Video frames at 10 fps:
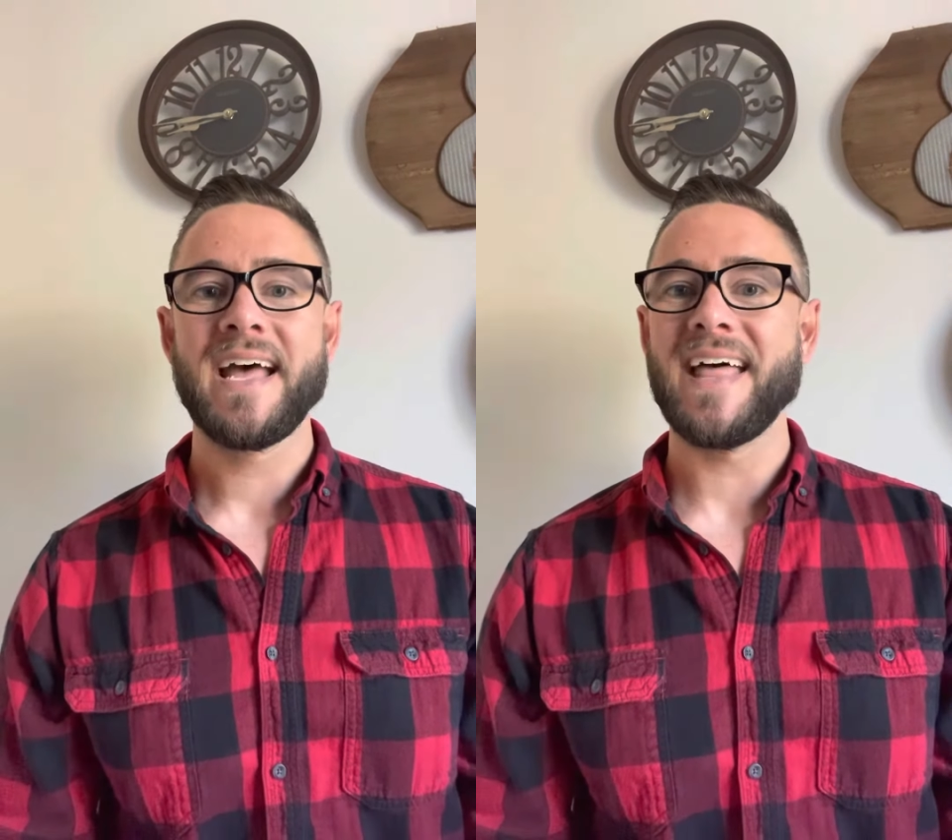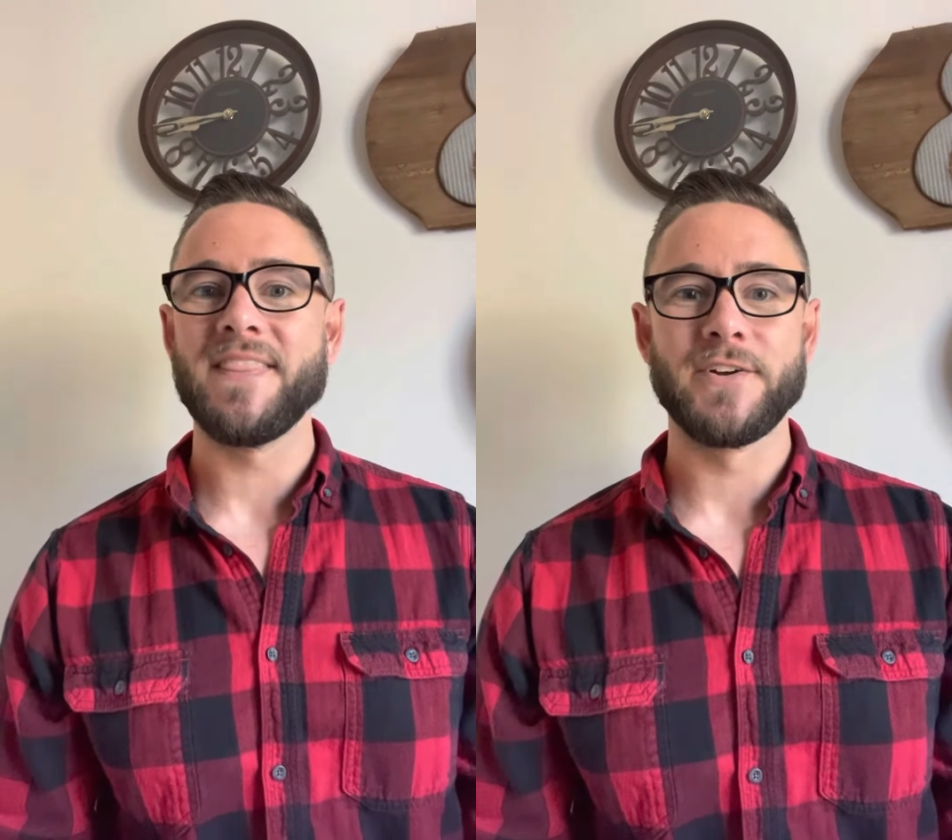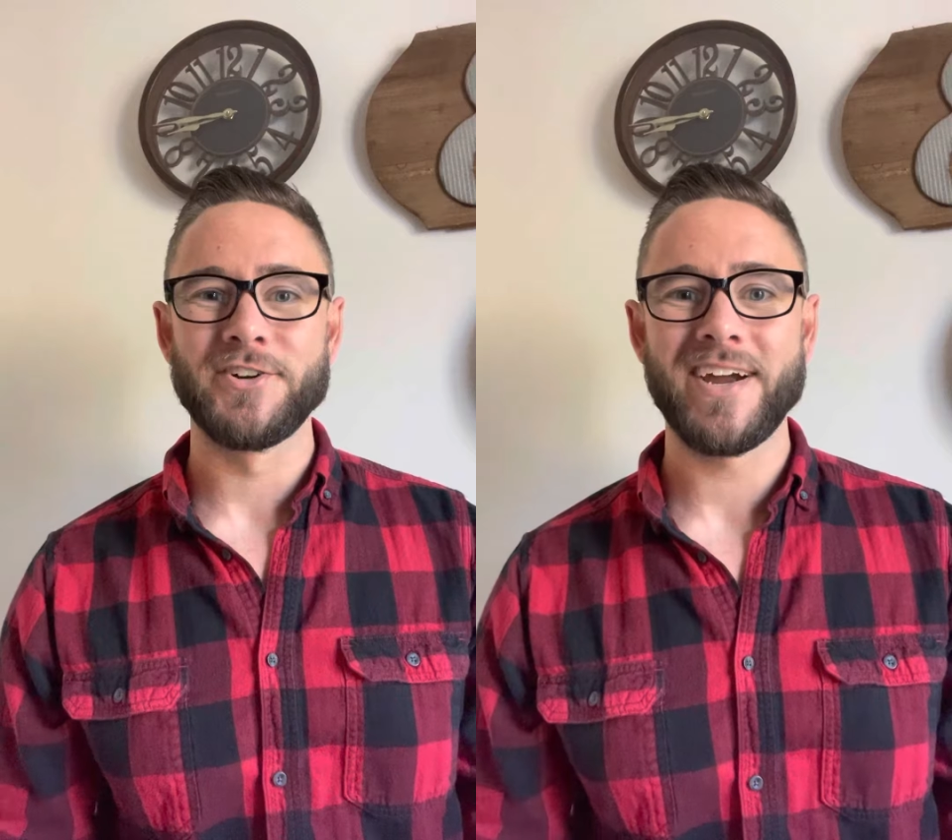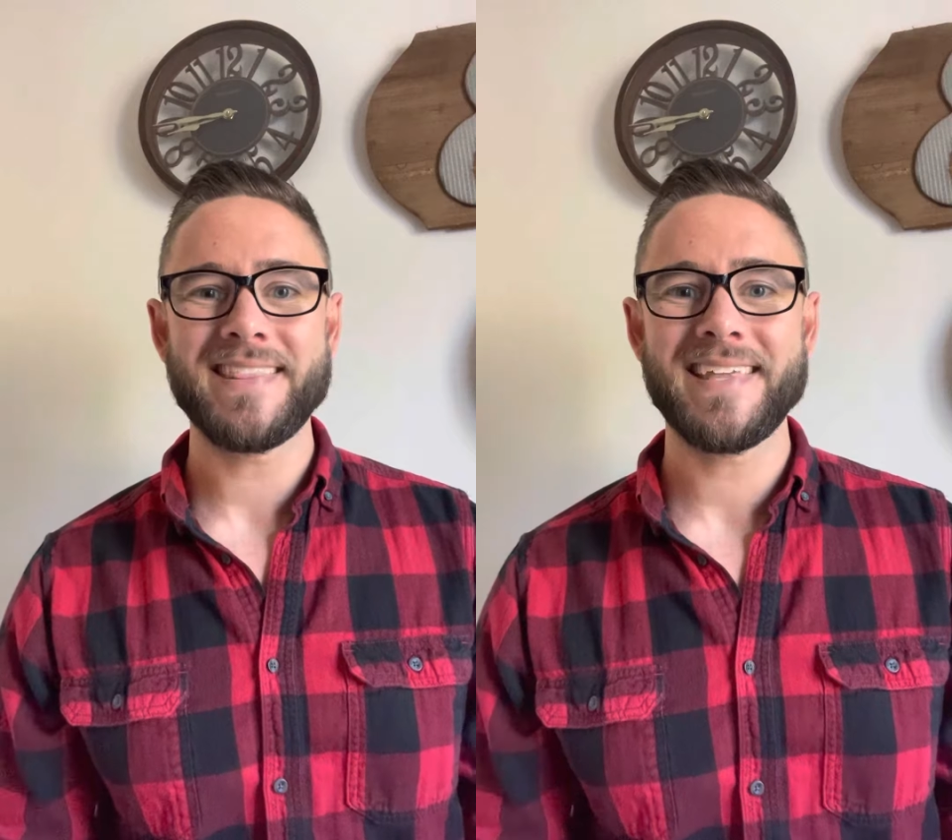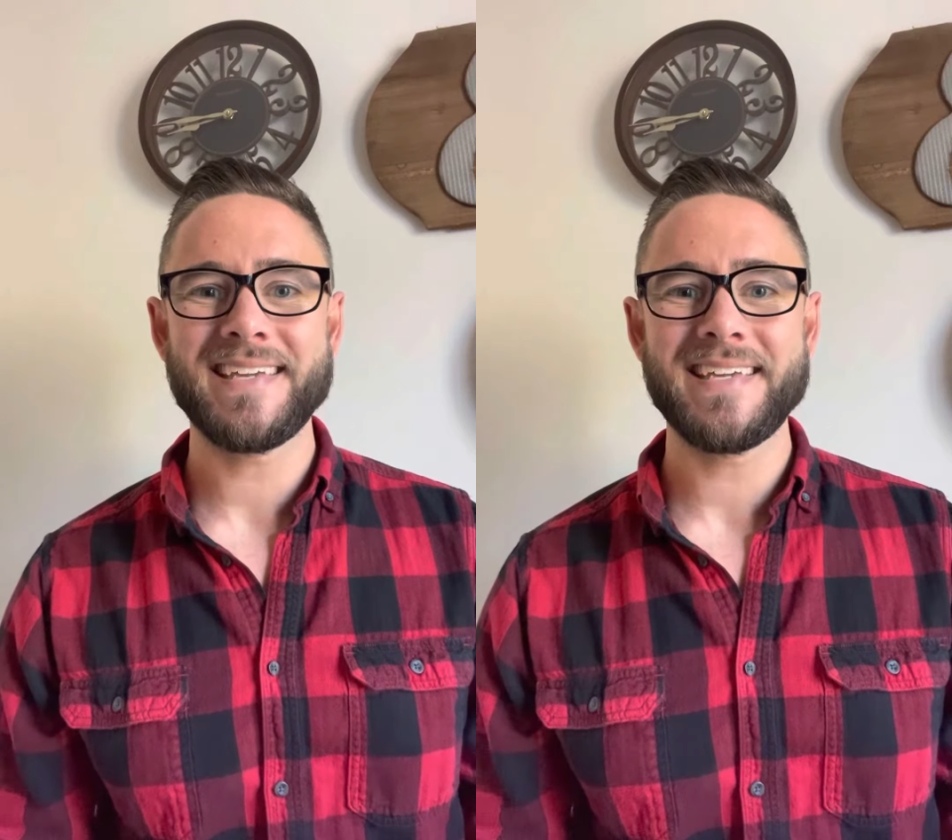And the
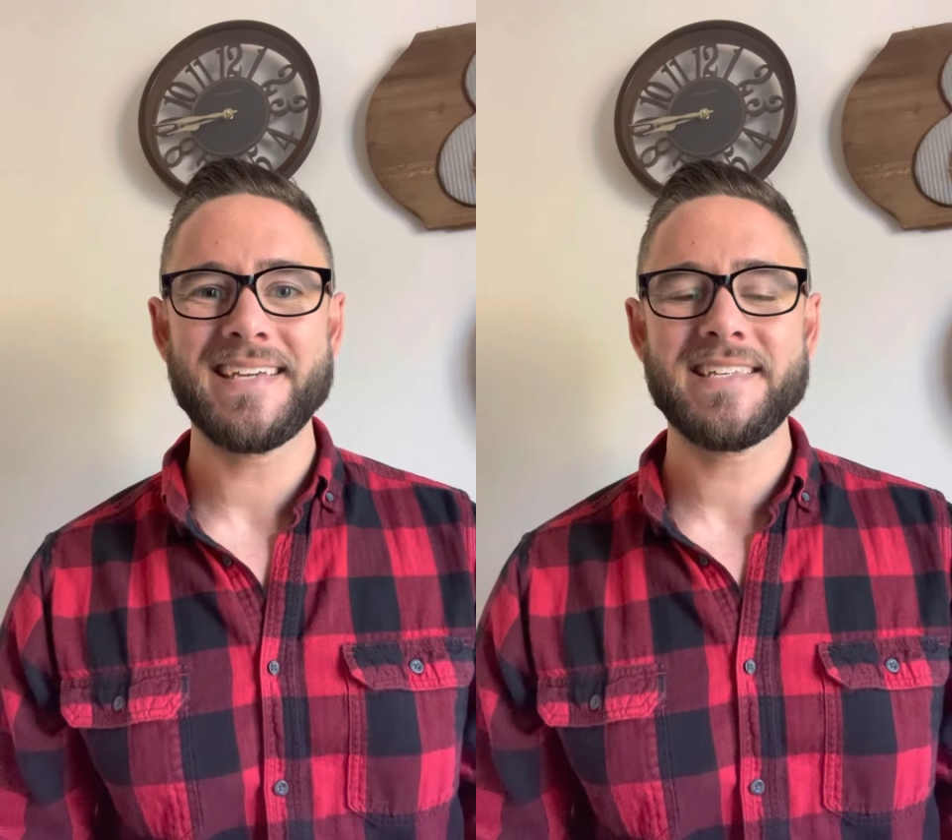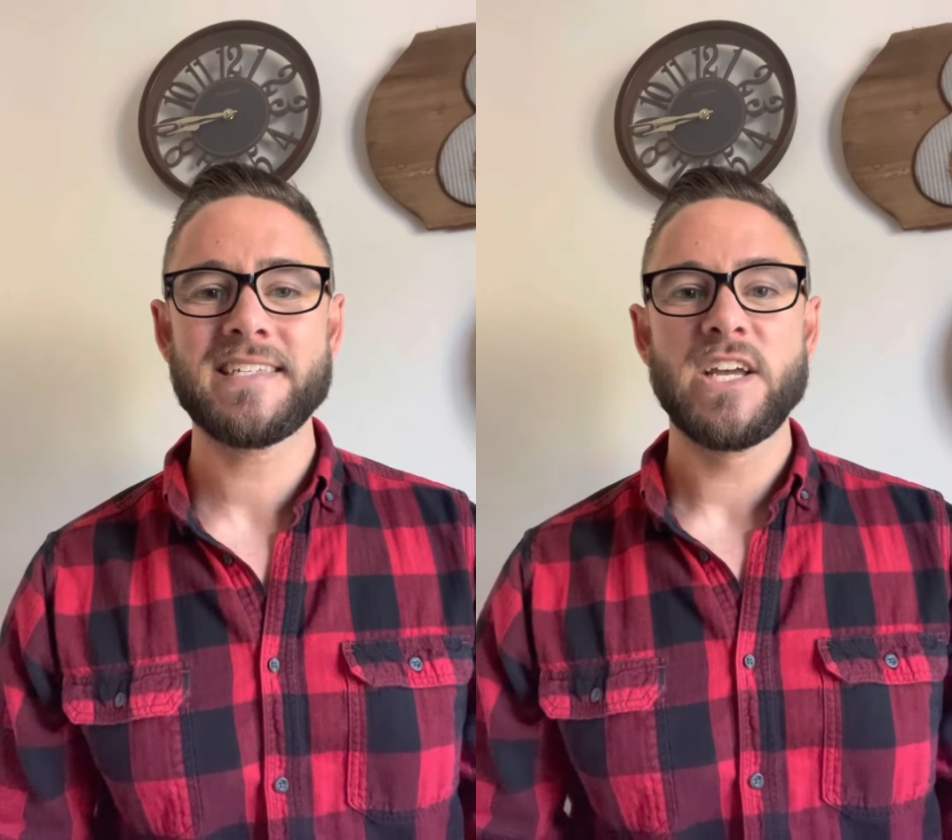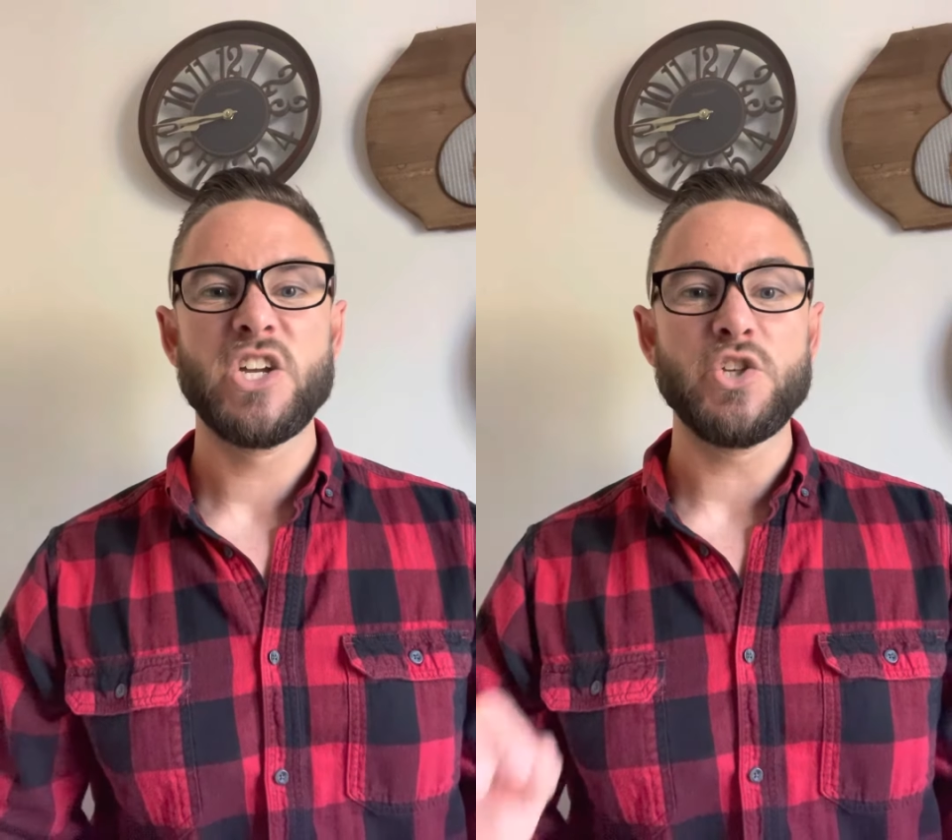great thing is,